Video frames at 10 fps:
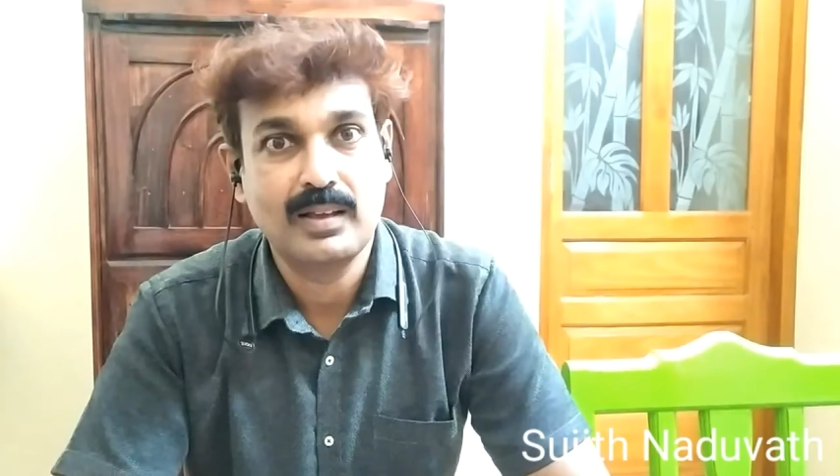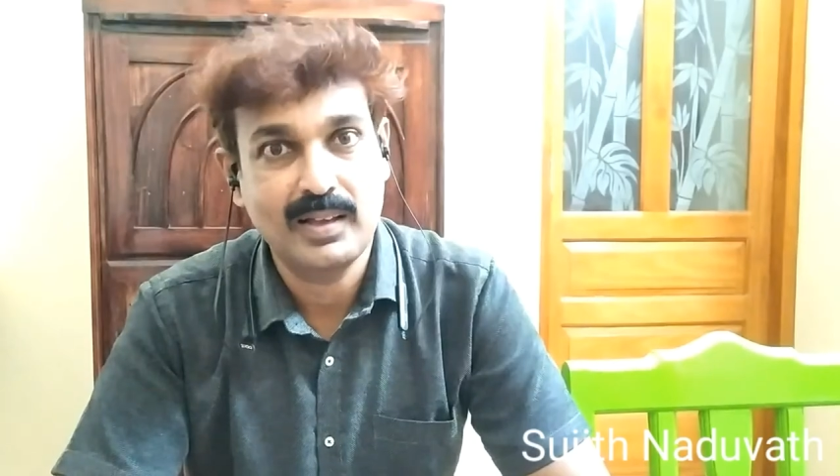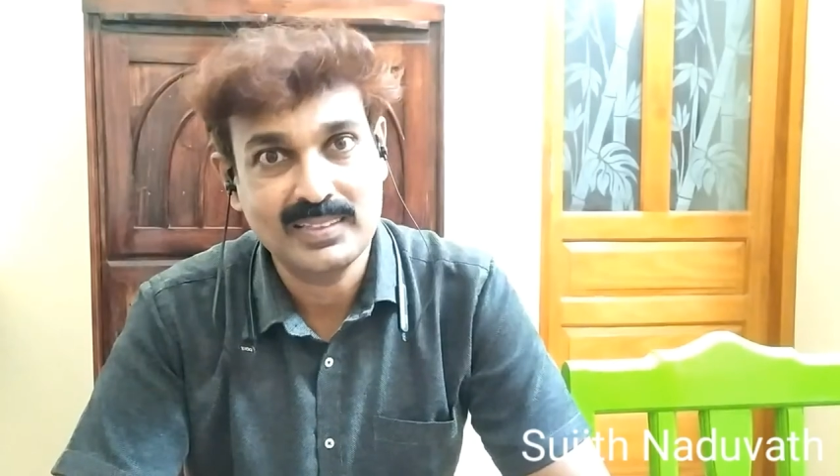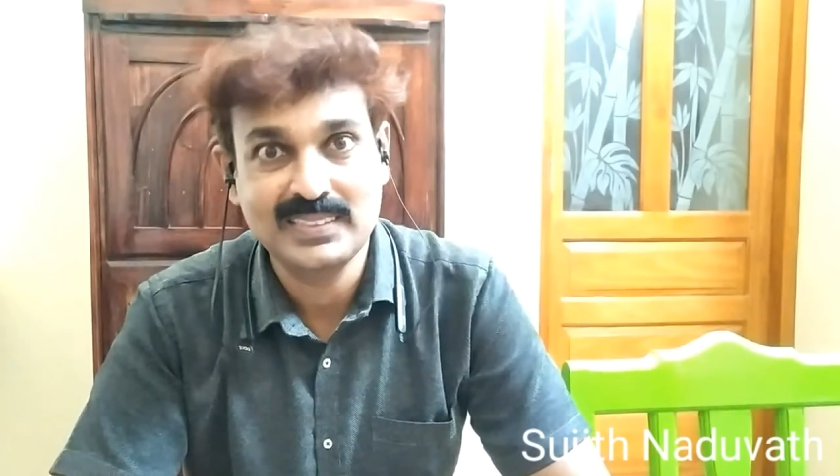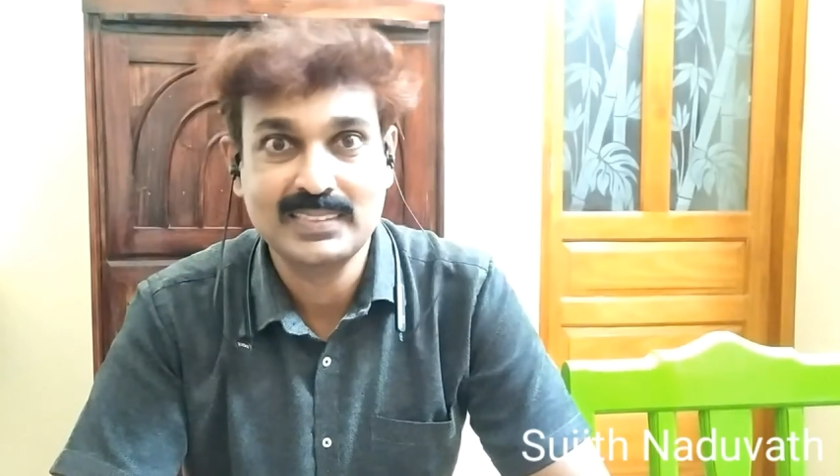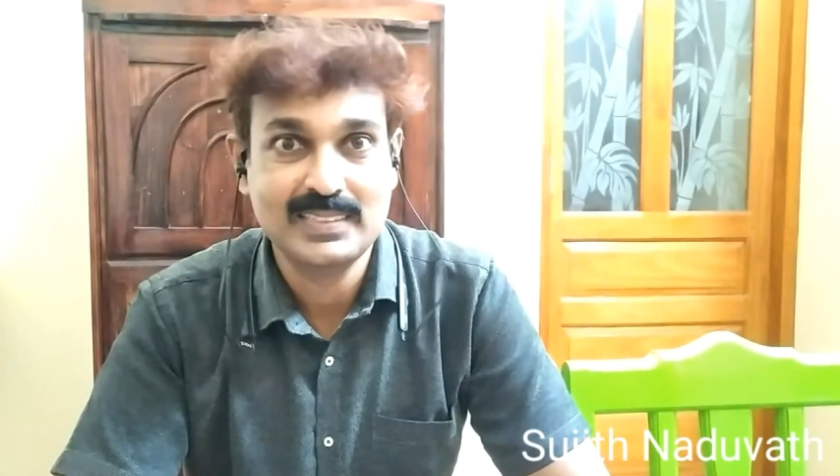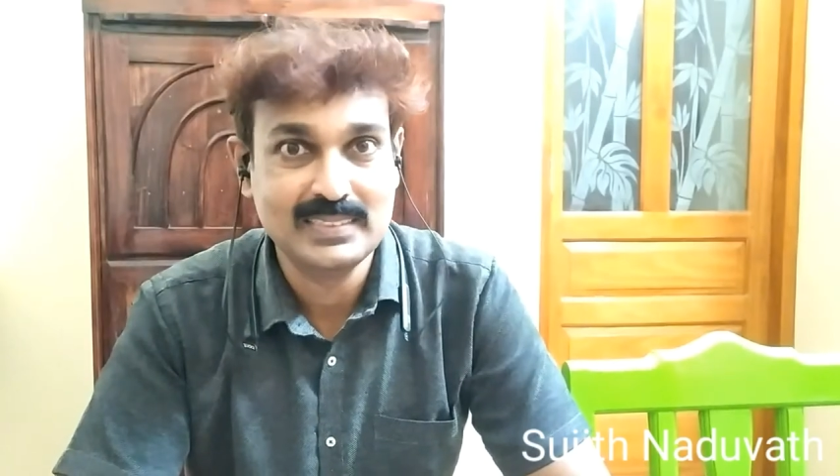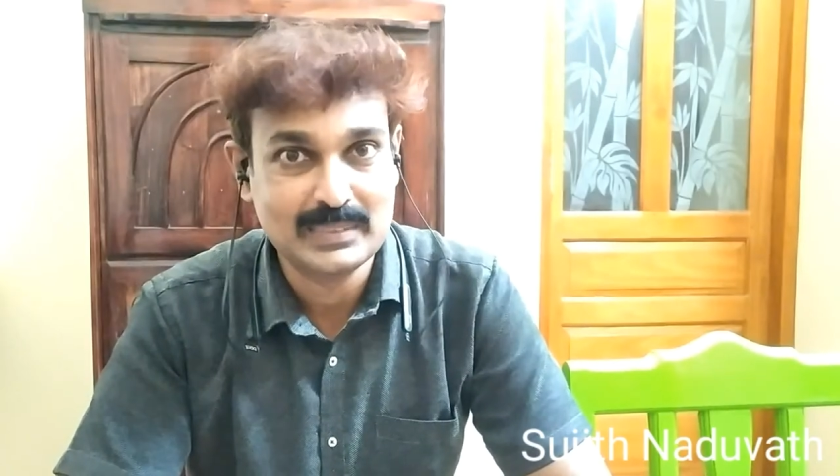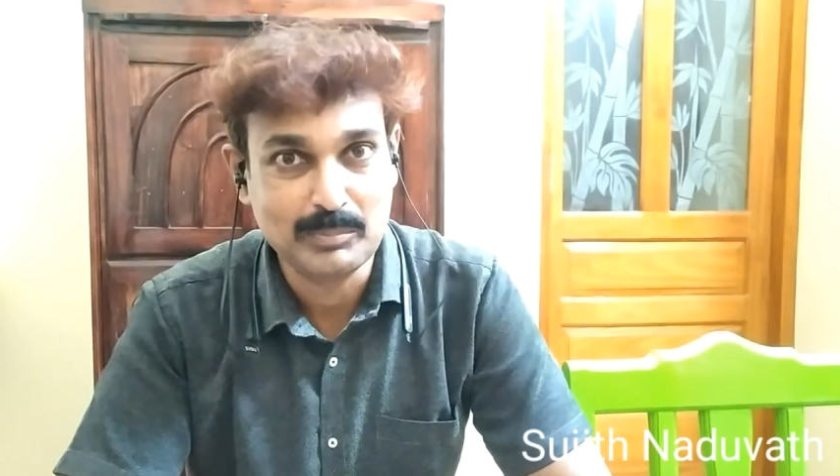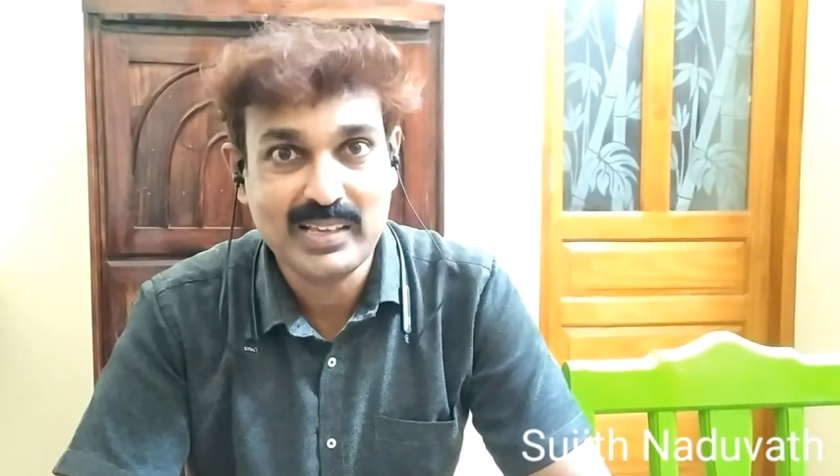Hi,
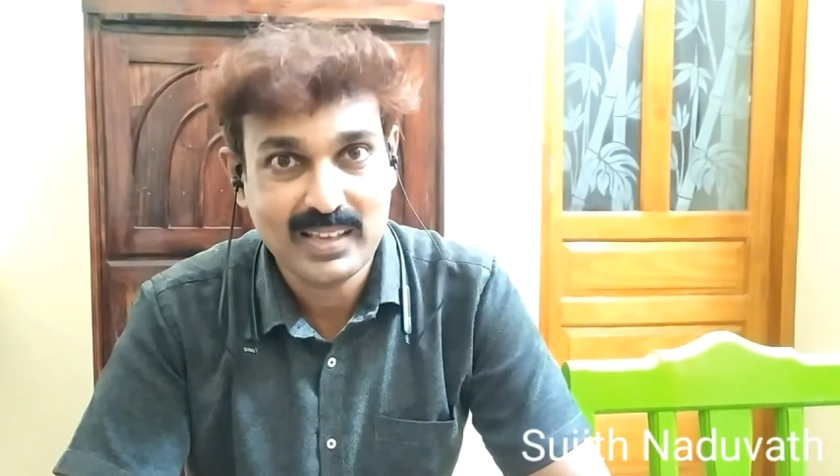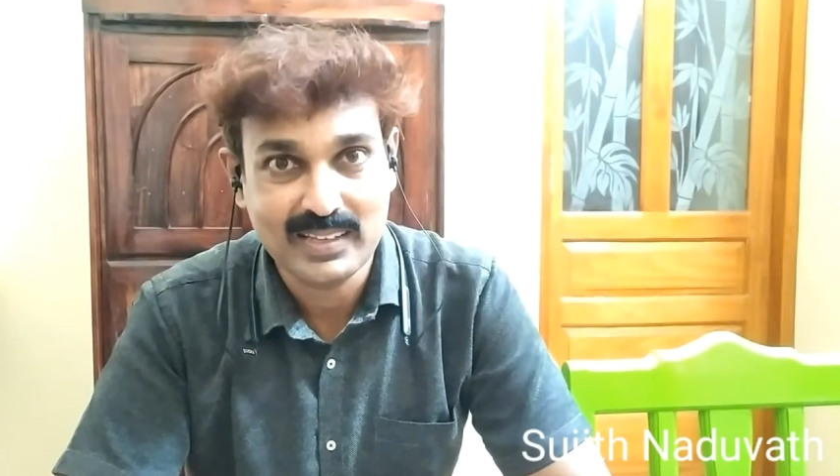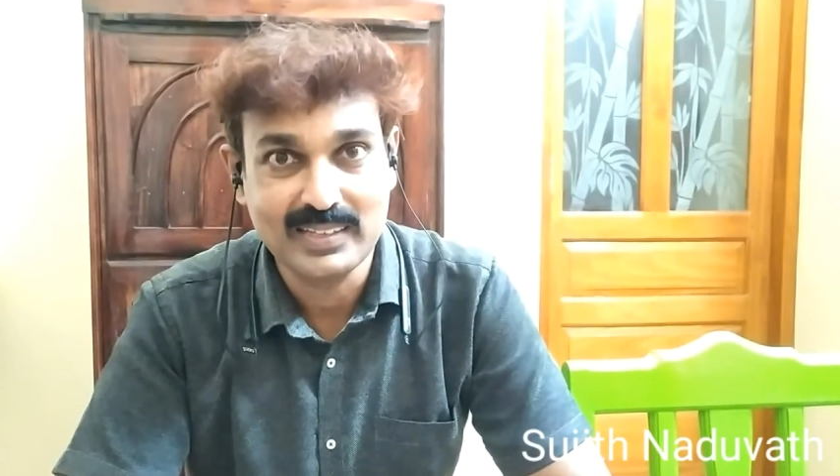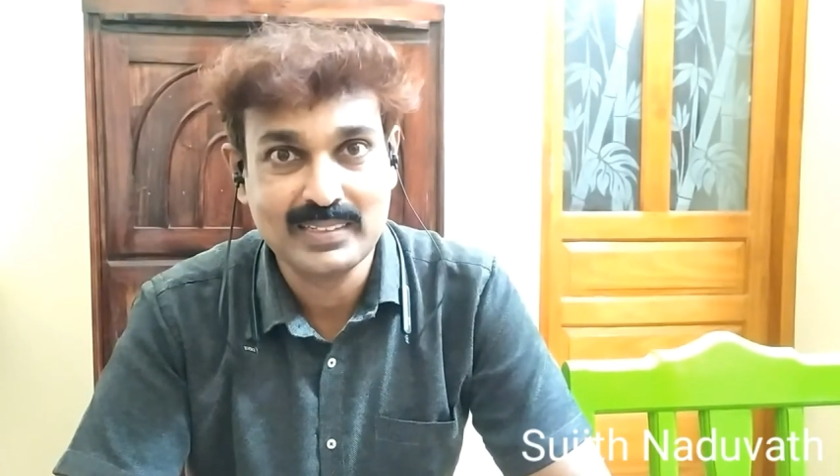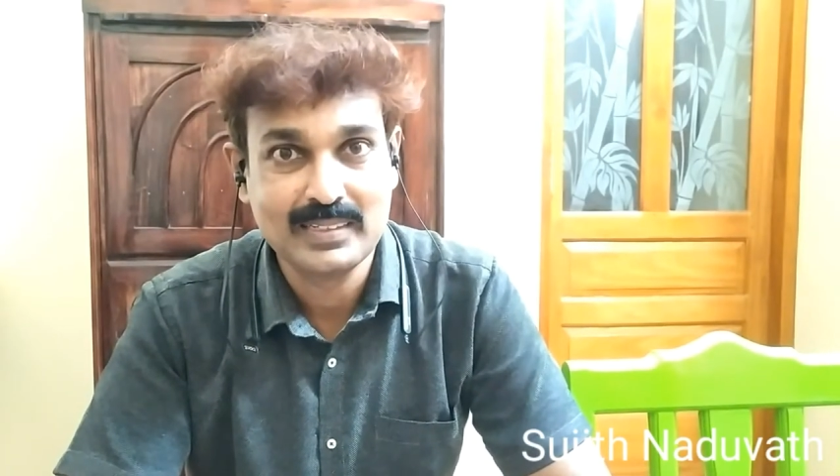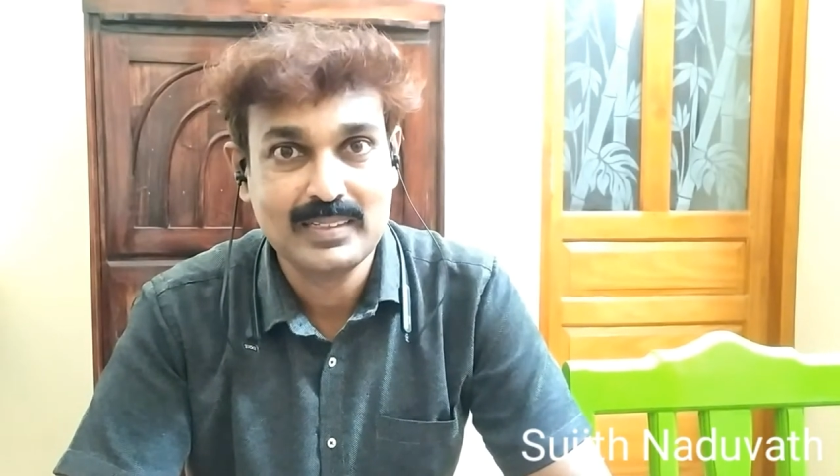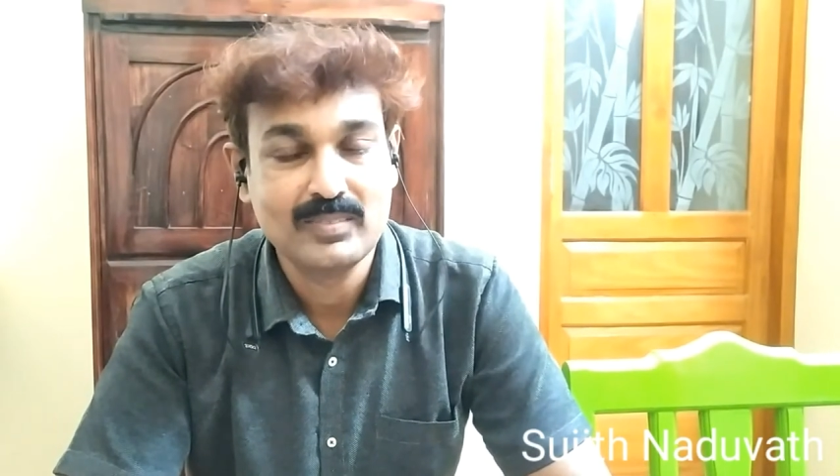it's me again.